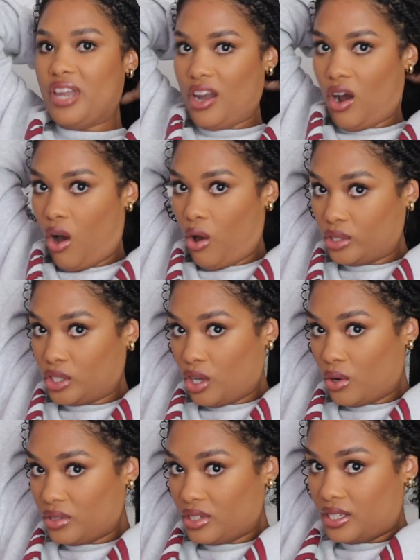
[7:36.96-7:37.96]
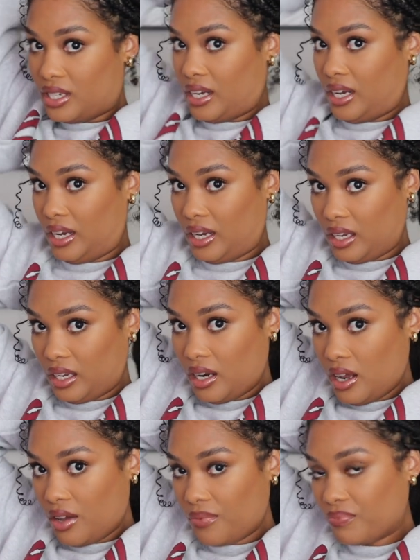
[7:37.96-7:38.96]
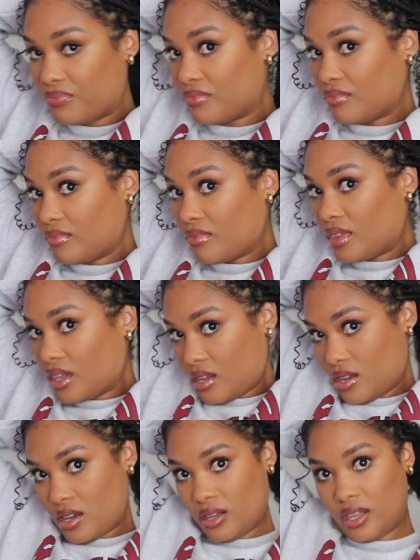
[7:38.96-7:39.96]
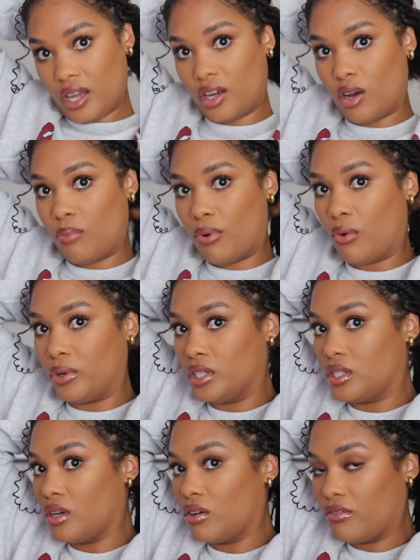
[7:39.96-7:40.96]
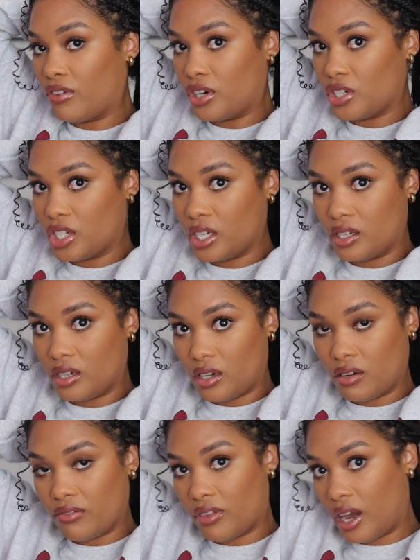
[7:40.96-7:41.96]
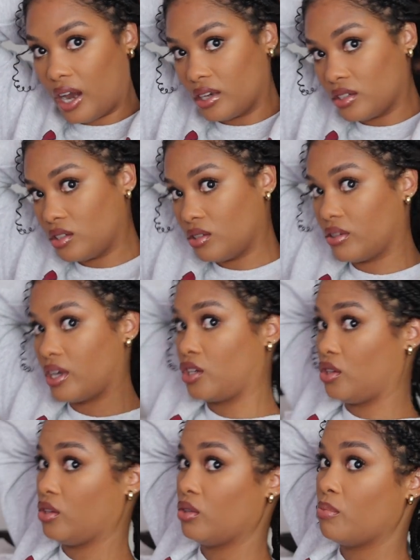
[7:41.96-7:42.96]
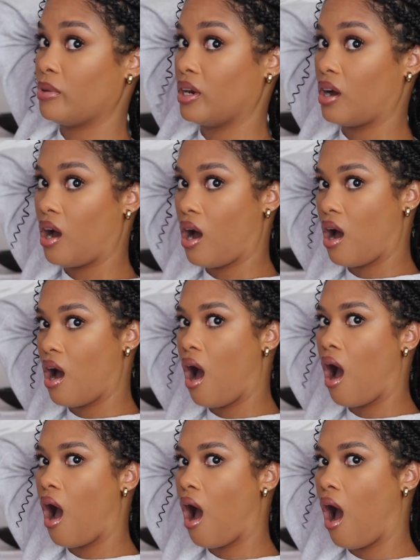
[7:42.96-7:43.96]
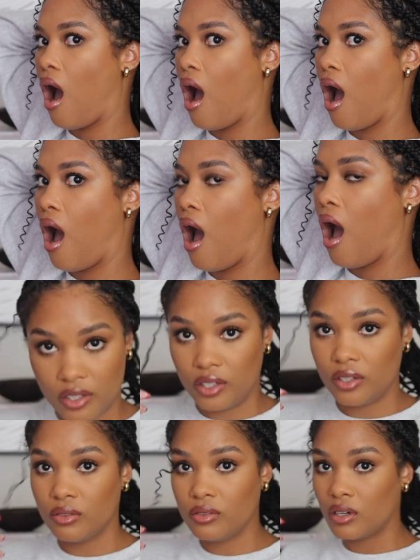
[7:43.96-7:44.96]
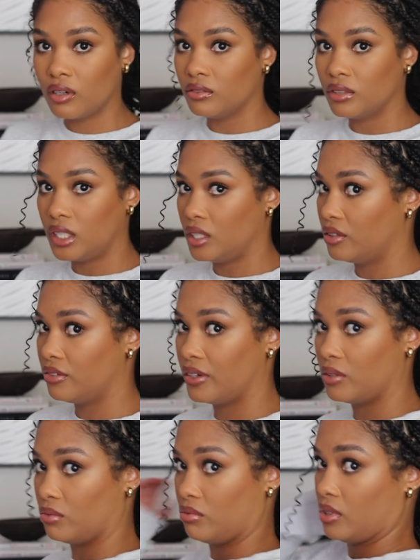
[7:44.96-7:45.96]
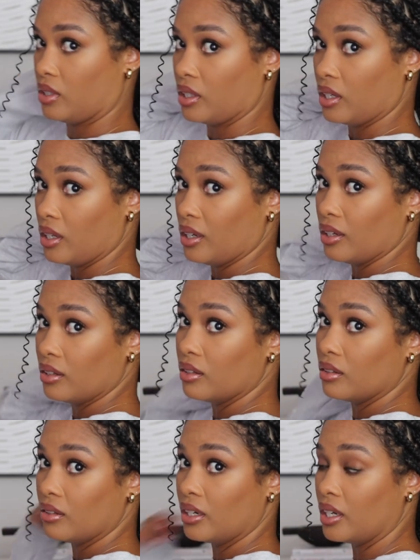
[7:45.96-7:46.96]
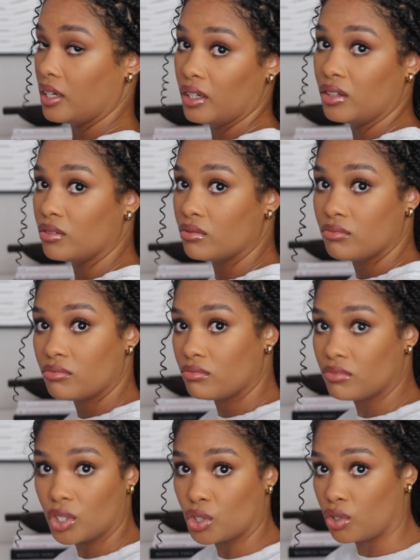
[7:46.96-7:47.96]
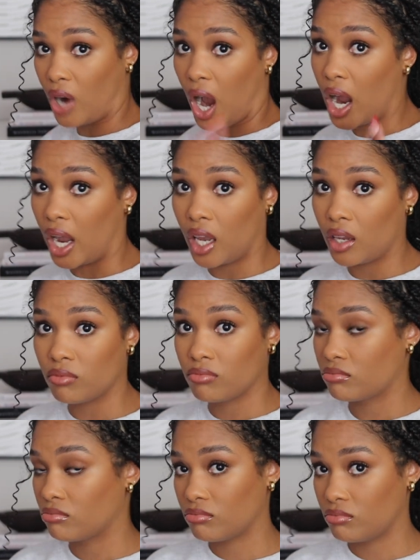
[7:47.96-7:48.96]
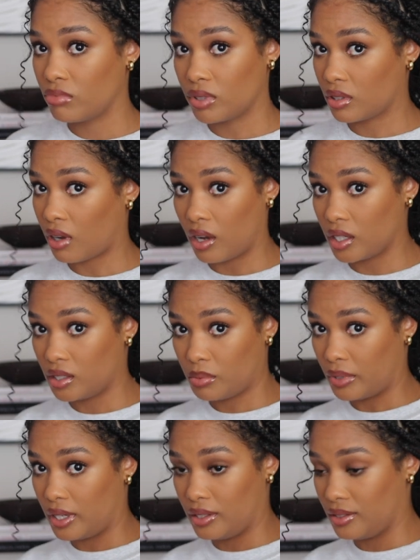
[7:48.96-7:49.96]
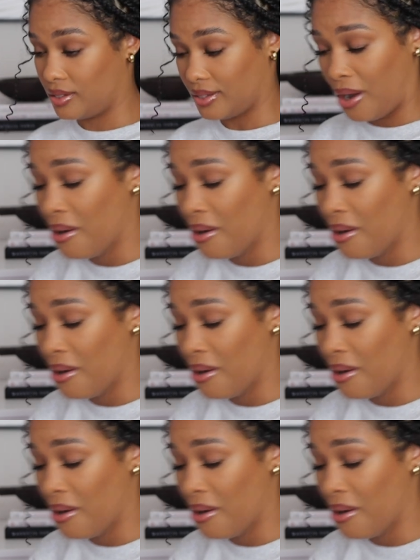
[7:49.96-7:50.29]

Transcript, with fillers: we also did like a ponytail version of that? So like loop it up. You don't even really need to try with goddess braids.